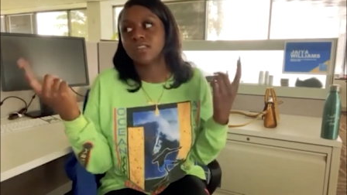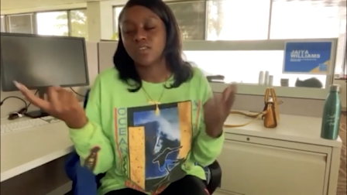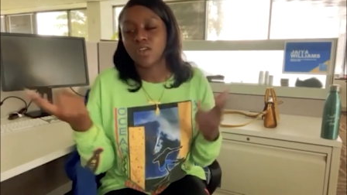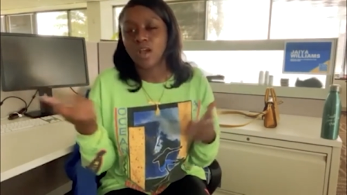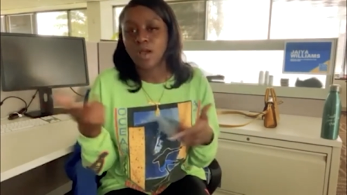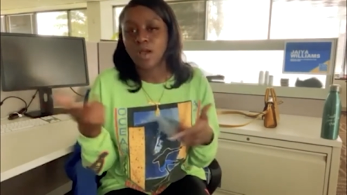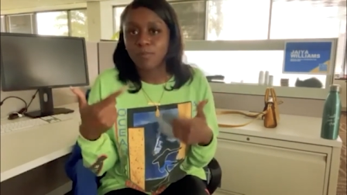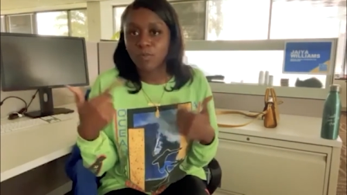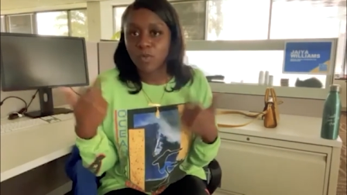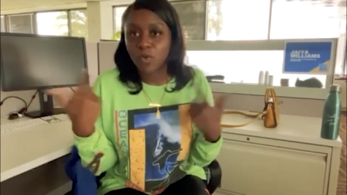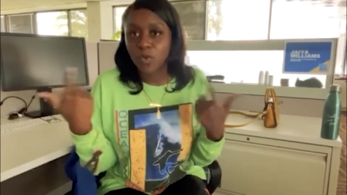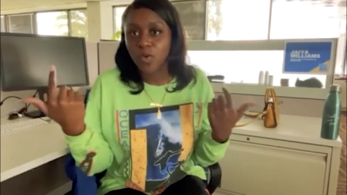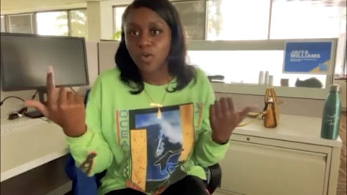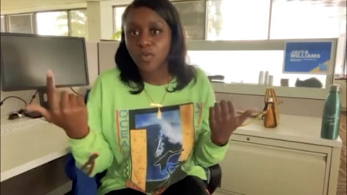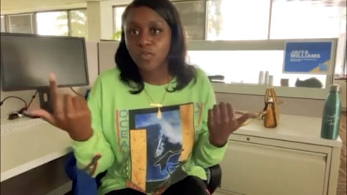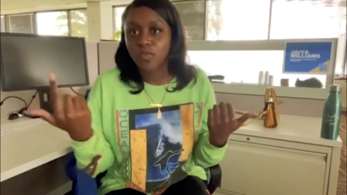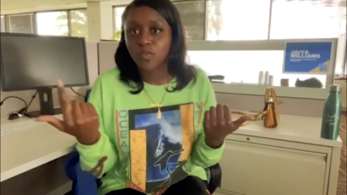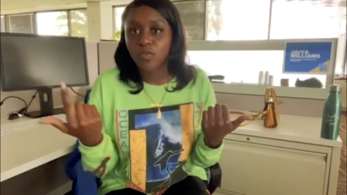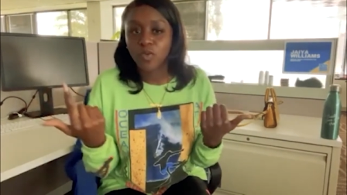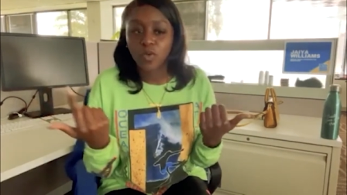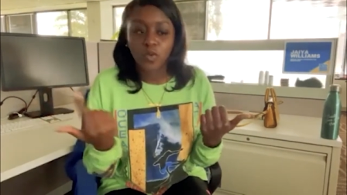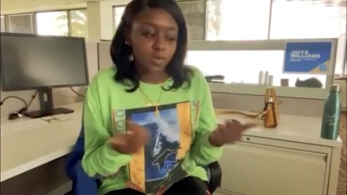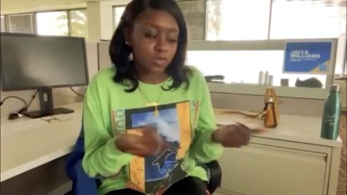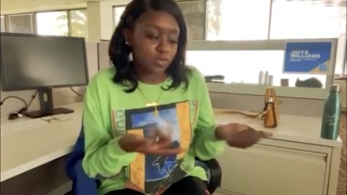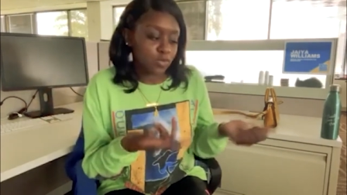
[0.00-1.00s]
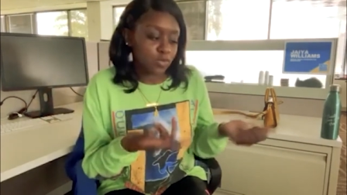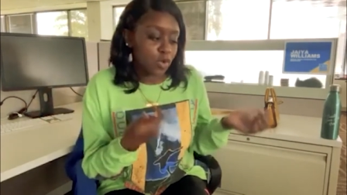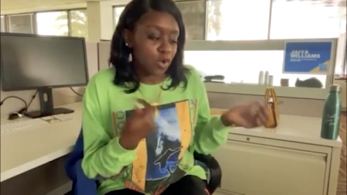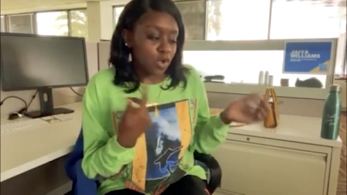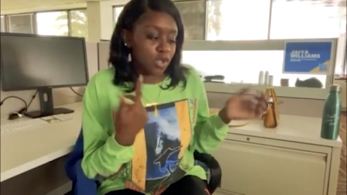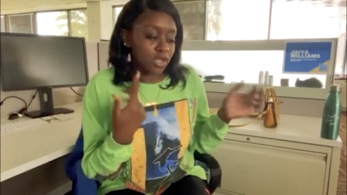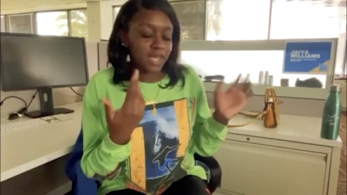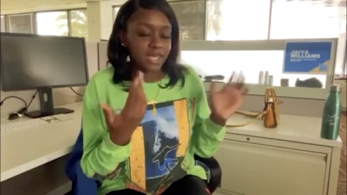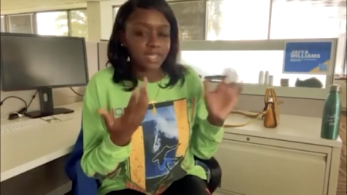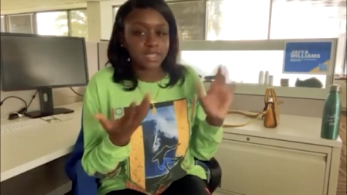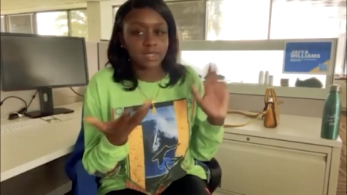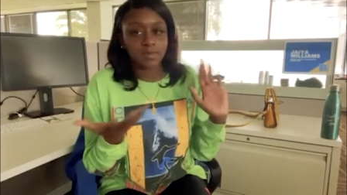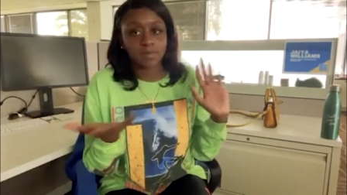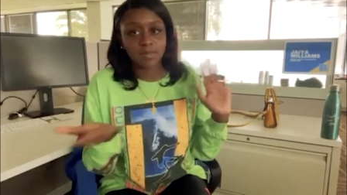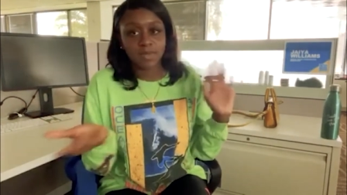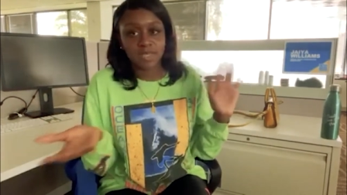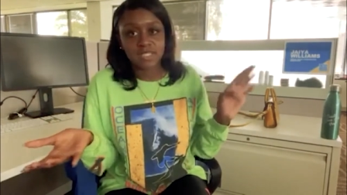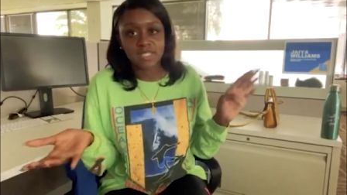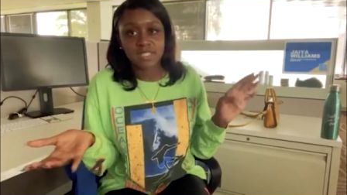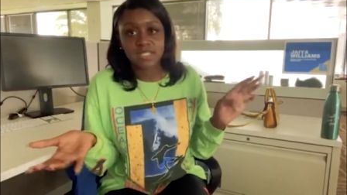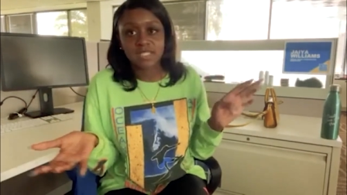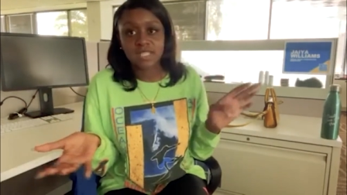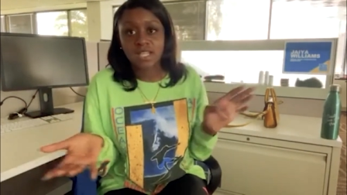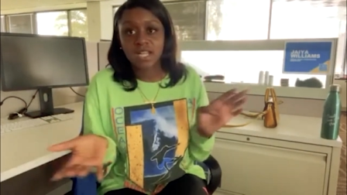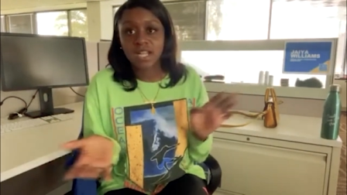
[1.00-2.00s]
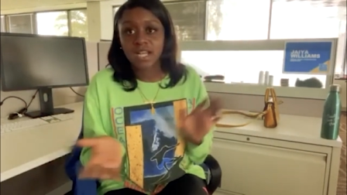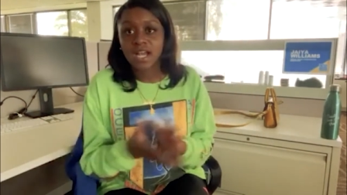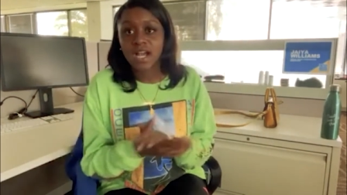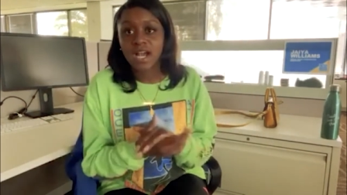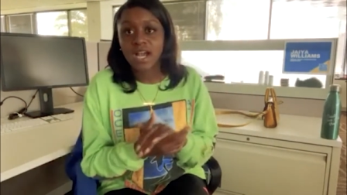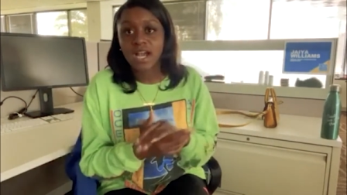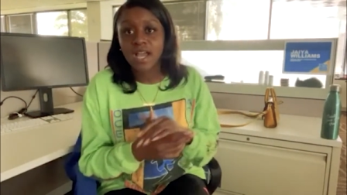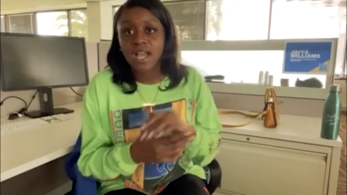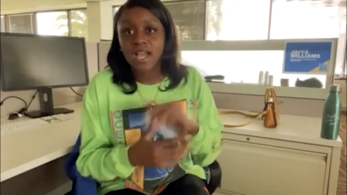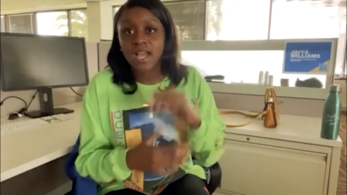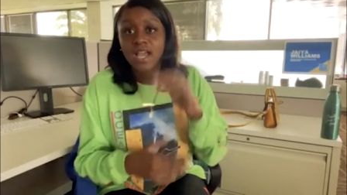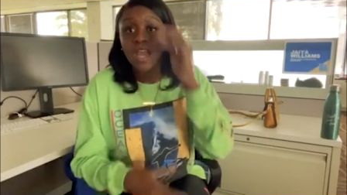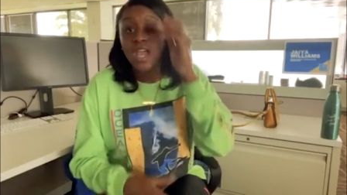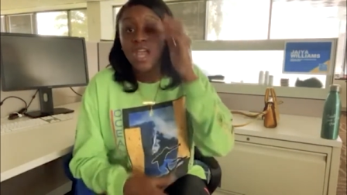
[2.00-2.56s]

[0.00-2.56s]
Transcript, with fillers: i'm going for with all like the pieces that i got